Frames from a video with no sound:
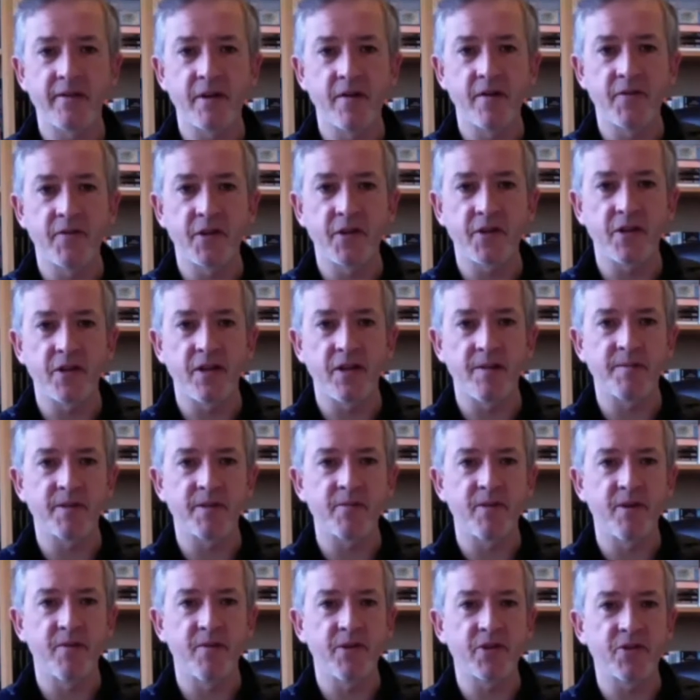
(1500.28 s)
over the top as
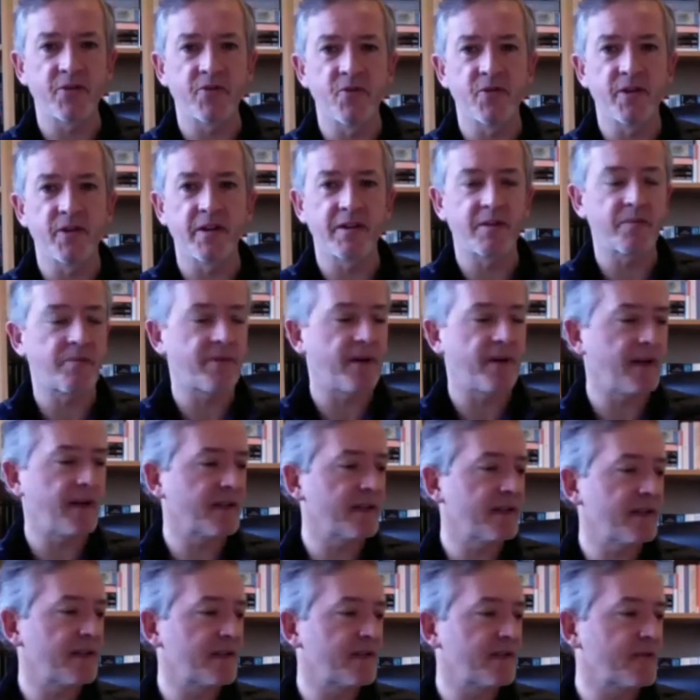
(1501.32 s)
well, which you're all going to
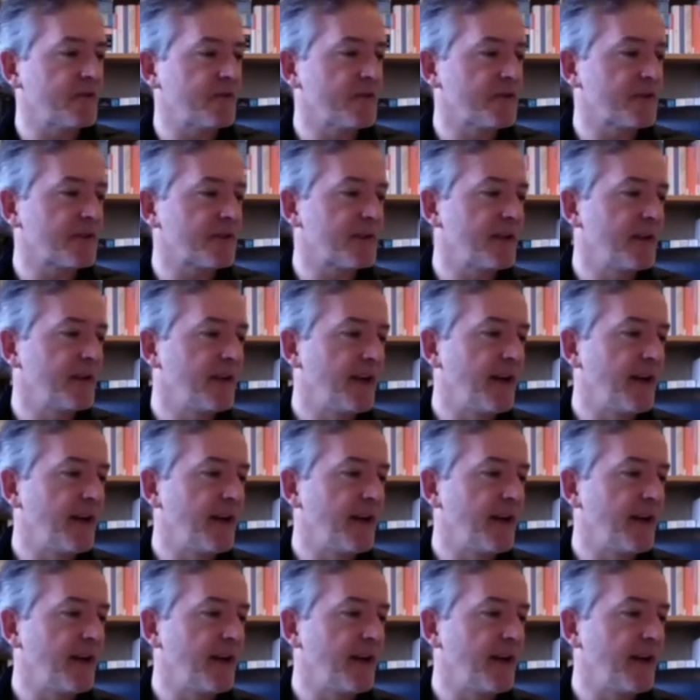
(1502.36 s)
practice, of course.